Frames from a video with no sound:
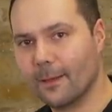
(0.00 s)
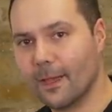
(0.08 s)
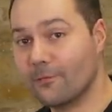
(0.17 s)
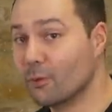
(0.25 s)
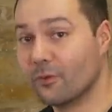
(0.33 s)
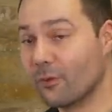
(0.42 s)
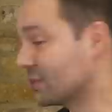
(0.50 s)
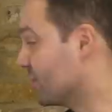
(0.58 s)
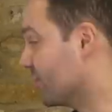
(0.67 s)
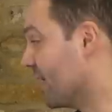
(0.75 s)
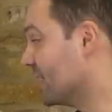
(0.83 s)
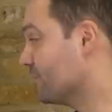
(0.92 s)
If you want to follow us
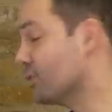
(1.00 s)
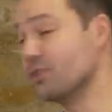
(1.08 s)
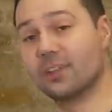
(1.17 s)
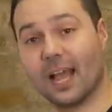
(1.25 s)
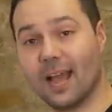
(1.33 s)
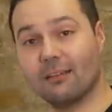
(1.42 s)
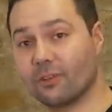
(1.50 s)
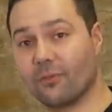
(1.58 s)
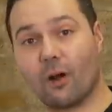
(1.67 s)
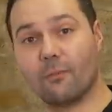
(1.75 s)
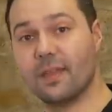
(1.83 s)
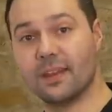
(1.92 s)
on Facebook, you can,
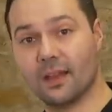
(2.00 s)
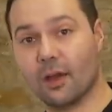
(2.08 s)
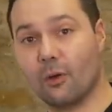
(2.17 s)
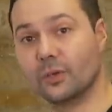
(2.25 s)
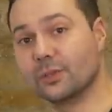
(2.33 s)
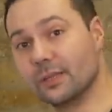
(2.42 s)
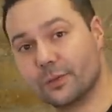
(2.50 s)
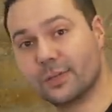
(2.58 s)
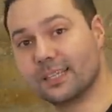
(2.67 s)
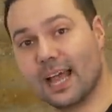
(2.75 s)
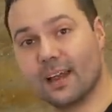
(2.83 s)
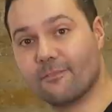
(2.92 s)
Novara Media, also on
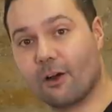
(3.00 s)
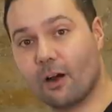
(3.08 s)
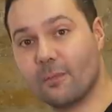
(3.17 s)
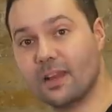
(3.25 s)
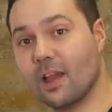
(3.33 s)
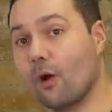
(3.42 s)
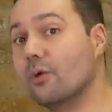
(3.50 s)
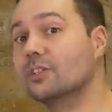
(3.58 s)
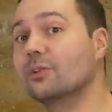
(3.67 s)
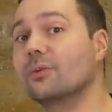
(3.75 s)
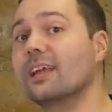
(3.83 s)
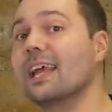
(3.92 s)
Twitter at Novara Media,
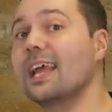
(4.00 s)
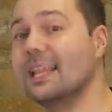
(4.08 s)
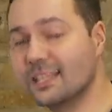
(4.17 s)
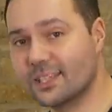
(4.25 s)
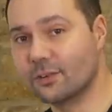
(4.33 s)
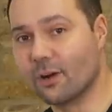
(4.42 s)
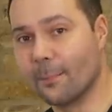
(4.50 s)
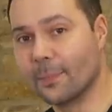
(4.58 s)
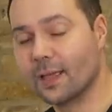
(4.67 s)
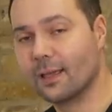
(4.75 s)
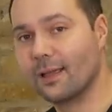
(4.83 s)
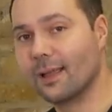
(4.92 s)
also on Instagram.
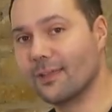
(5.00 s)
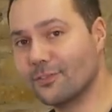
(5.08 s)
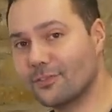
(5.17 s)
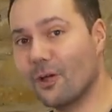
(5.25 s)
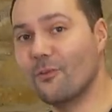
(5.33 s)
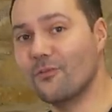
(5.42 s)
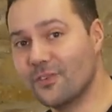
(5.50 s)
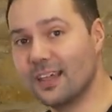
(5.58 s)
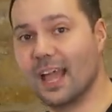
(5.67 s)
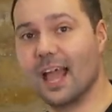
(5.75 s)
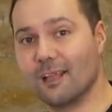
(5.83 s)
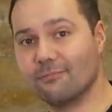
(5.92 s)
And don't
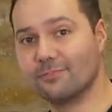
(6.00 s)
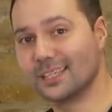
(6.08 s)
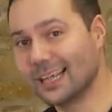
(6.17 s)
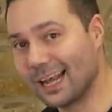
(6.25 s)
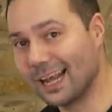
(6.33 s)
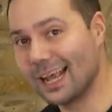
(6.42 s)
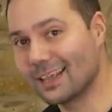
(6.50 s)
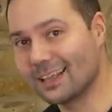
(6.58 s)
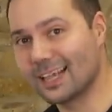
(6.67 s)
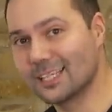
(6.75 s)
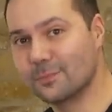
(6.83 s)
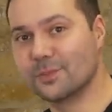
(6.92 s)
forget to click
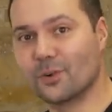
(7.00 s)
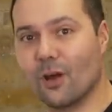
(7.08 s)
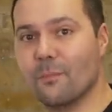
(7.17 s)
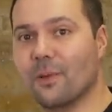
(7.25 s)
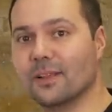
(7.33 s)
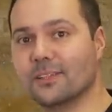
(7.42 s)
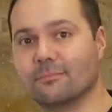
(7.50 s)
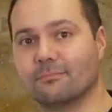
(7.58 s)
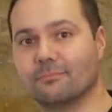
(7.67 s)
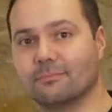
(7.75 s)
that subscribe button.